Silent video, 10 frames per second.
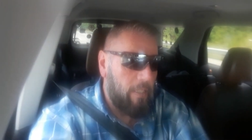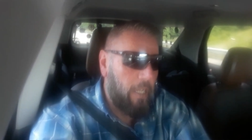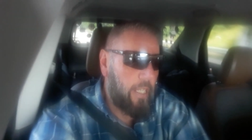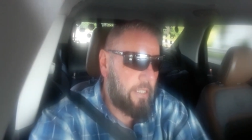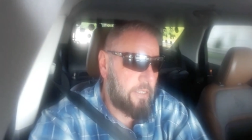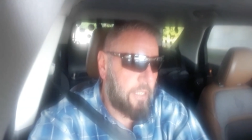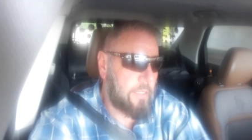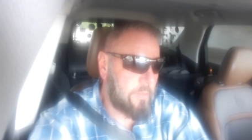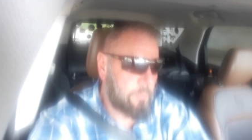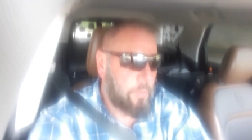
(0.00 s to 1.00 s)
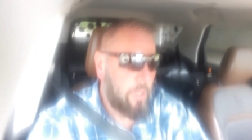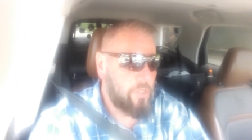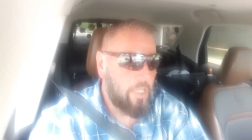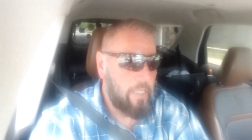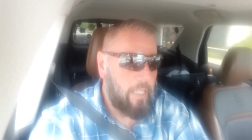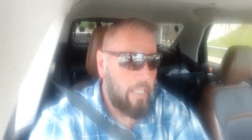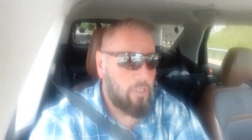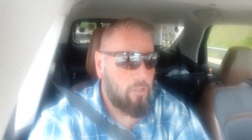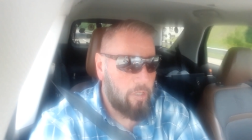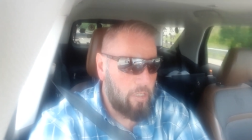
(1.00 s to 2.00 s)
And partially
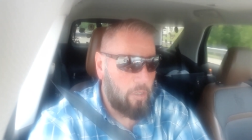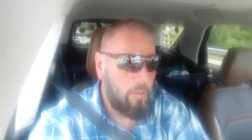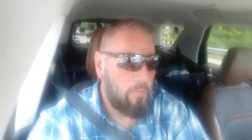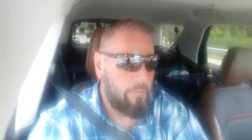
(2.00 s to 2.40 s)
that's true,